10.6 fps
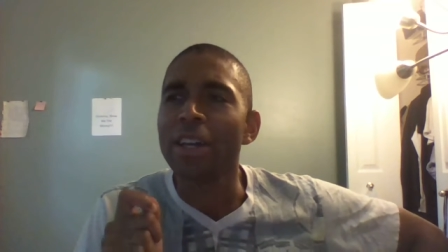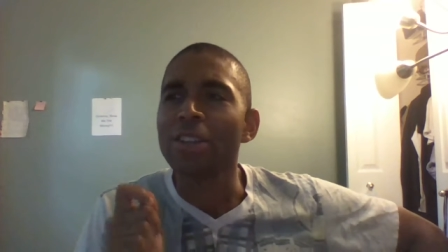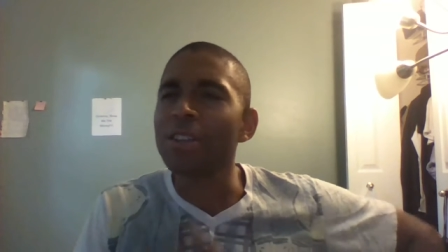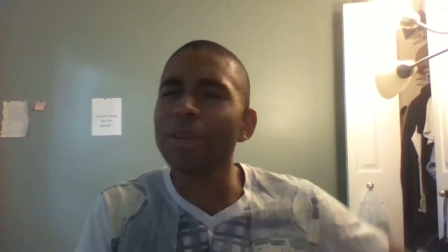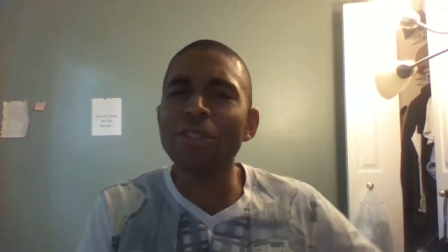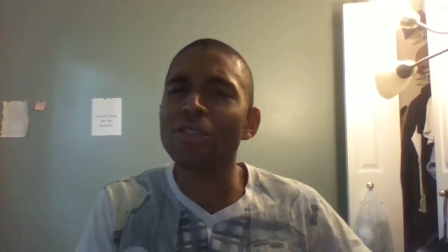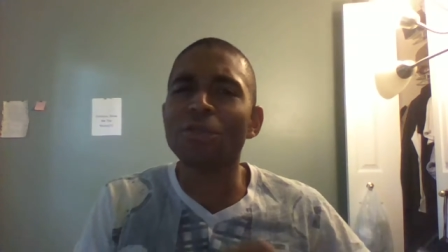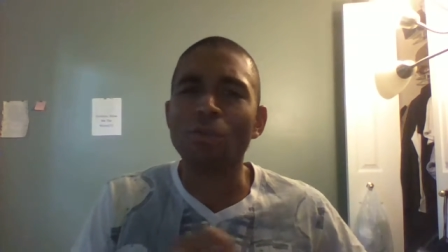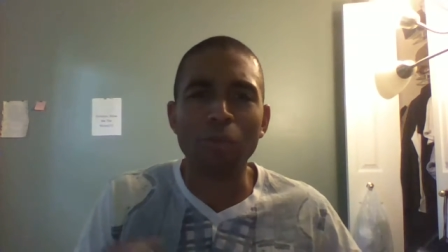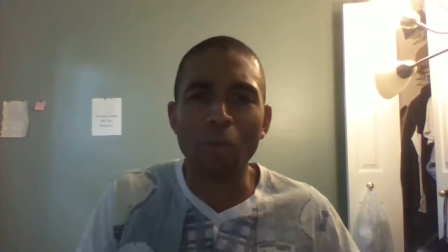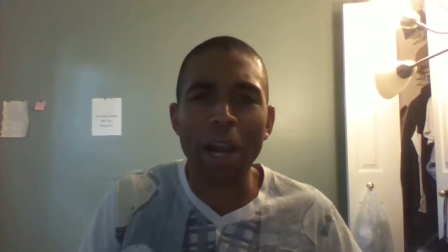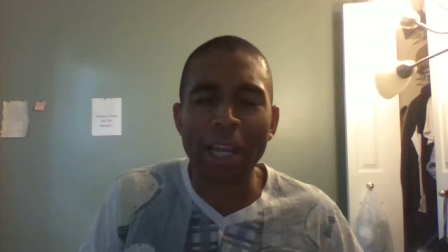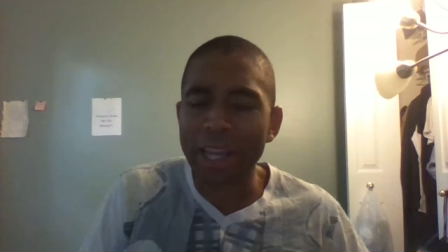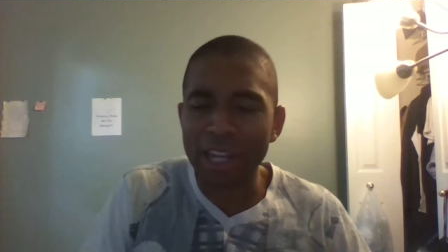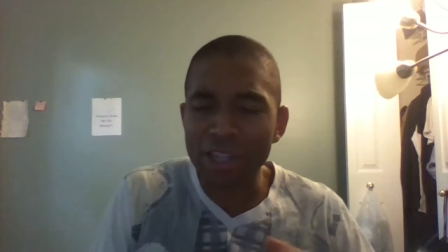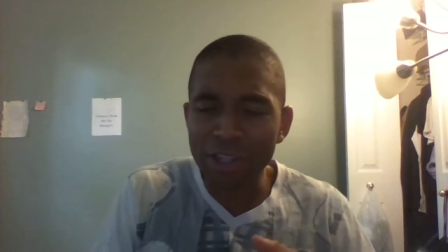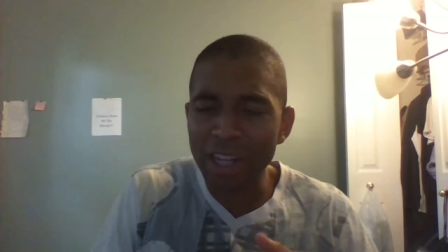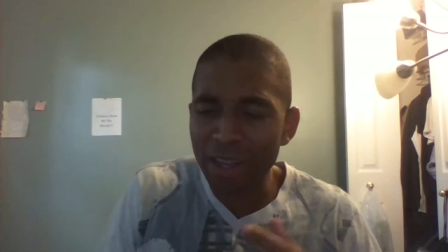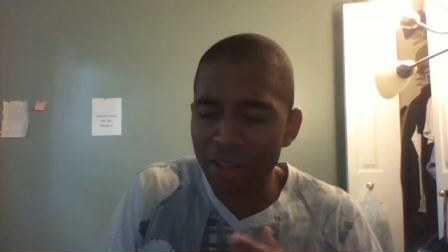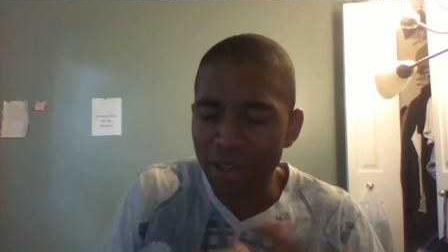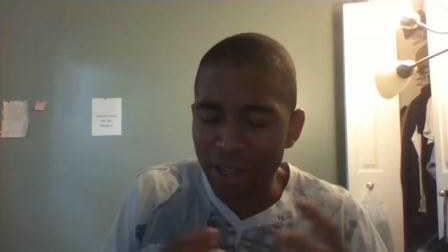something just isn't right like i shouldn't have
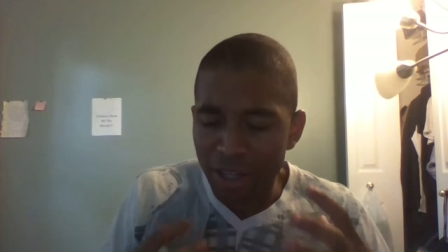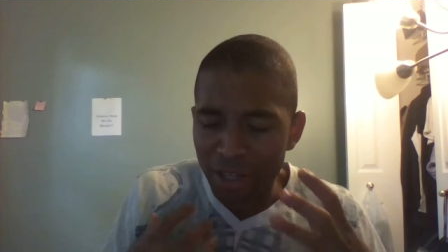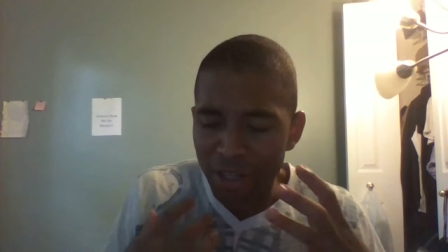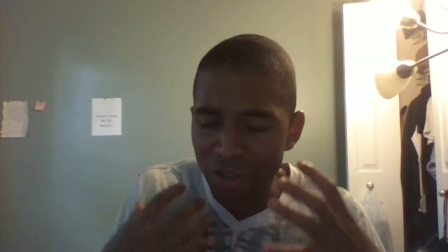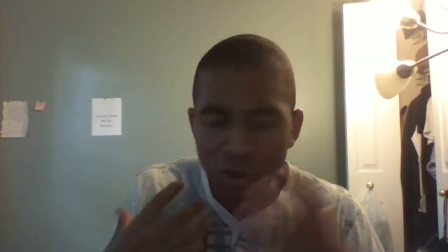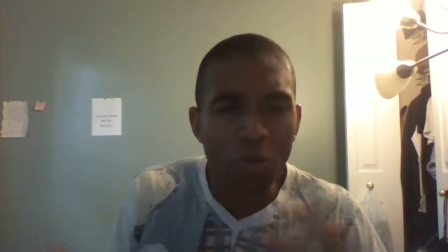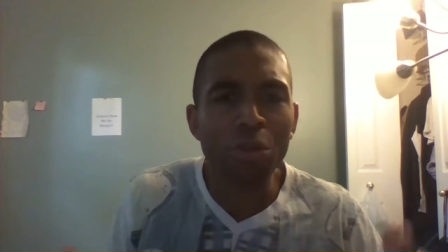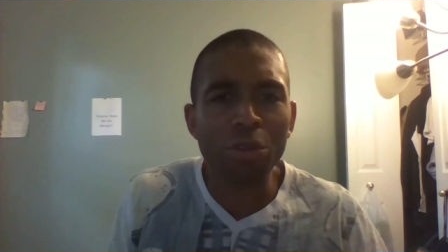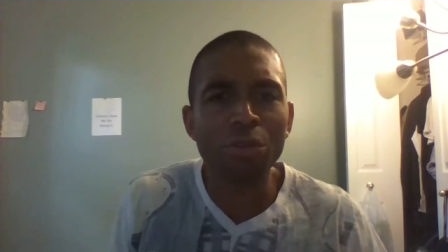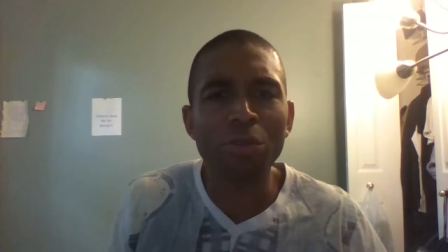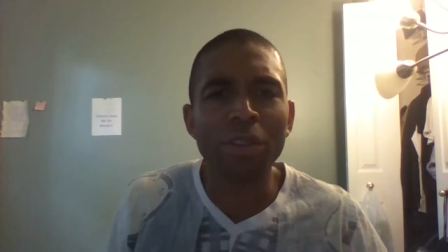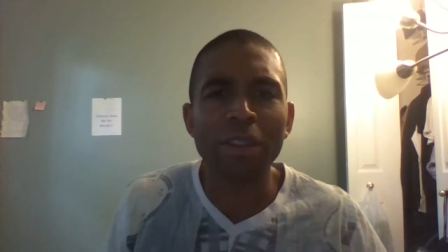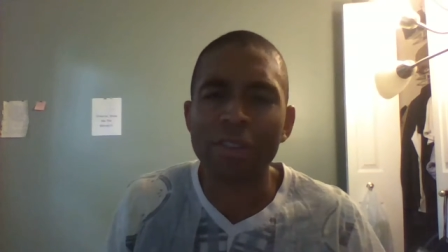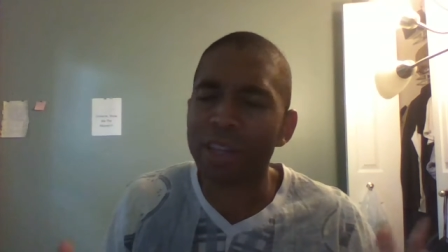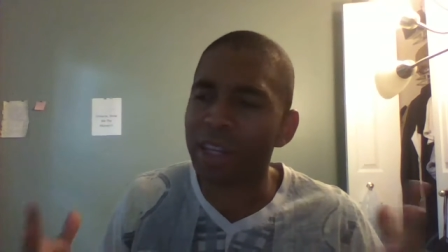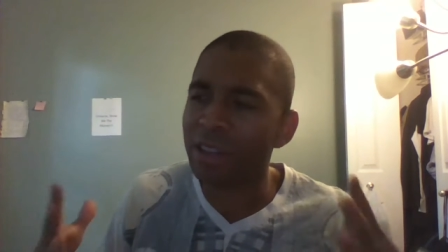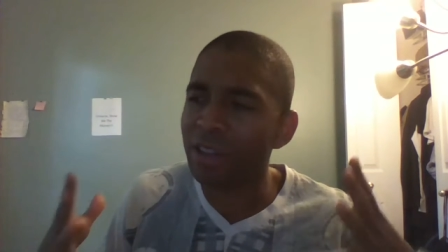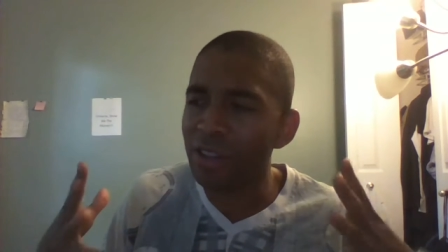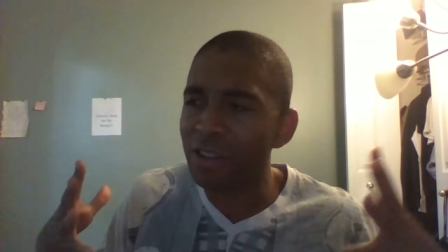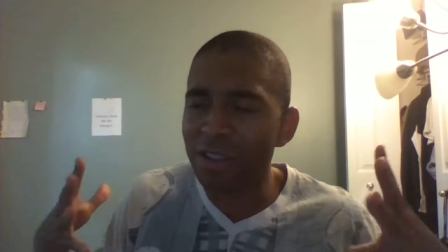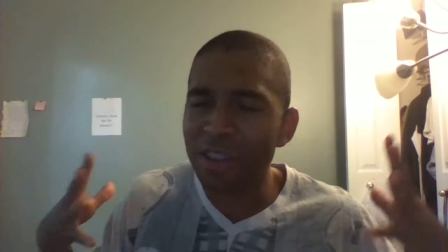to go through with this like
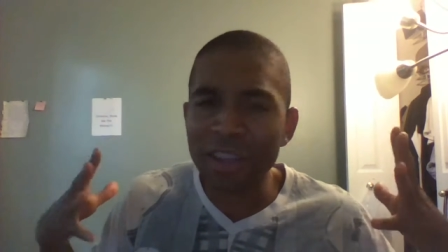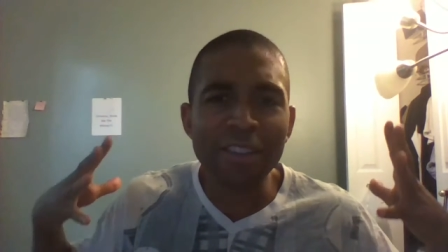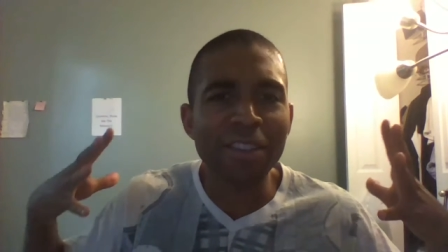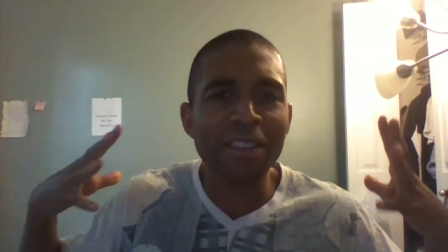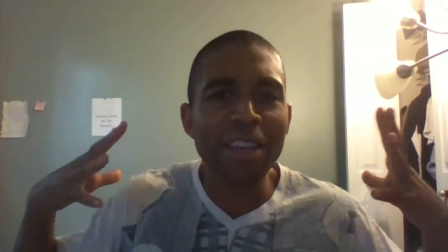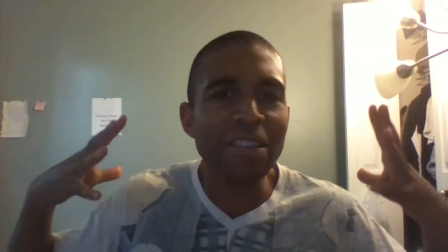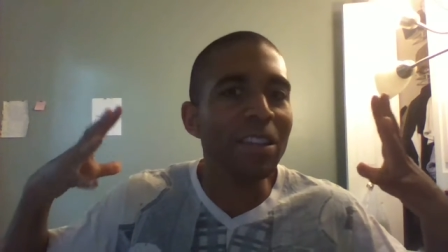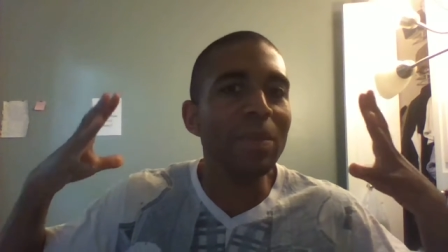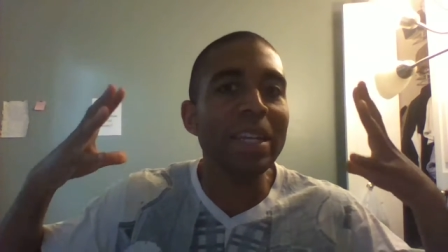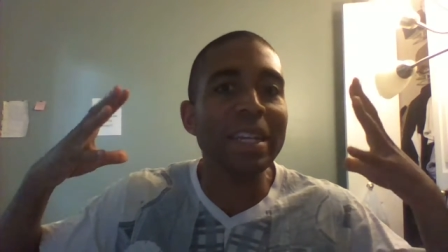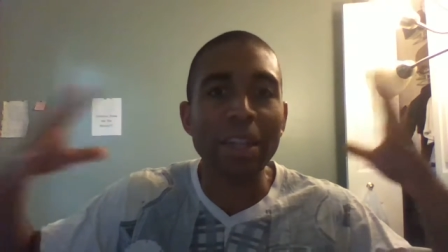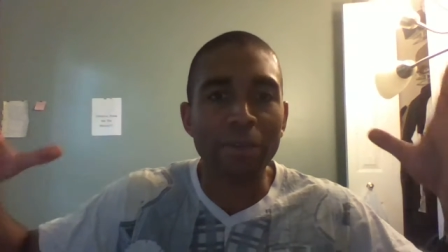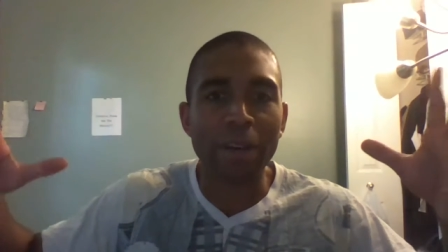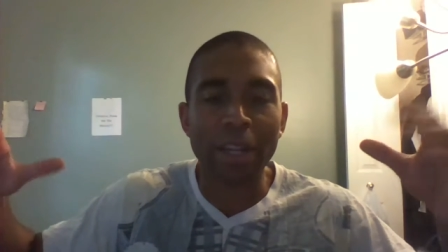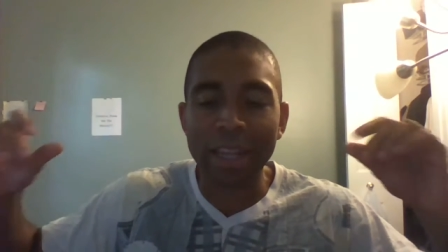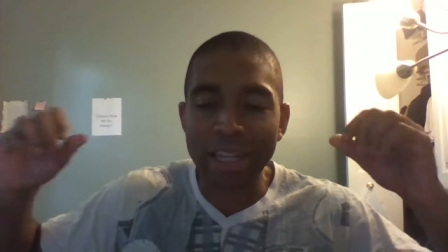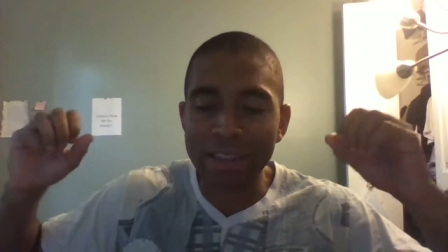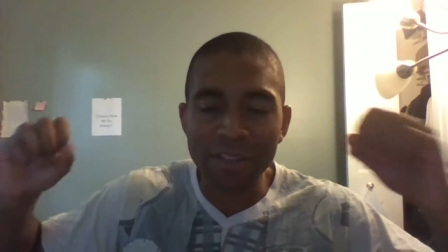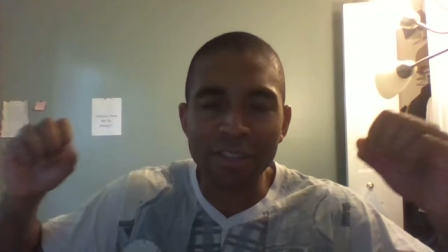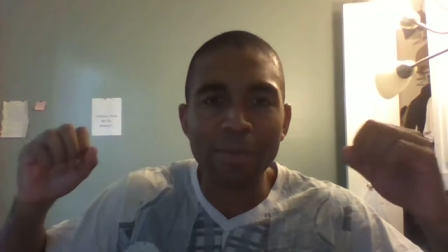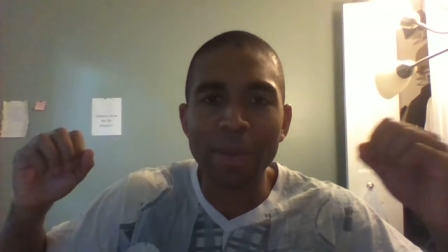this things, things need to be different like
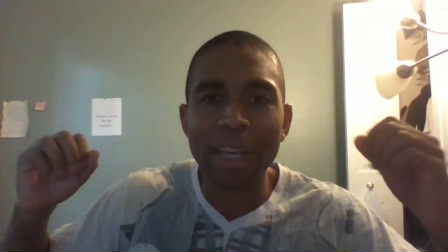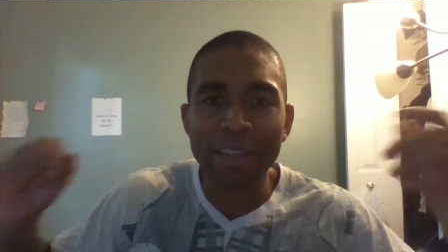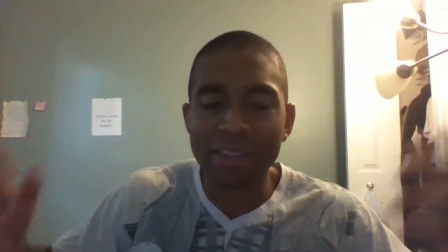this doesn't make any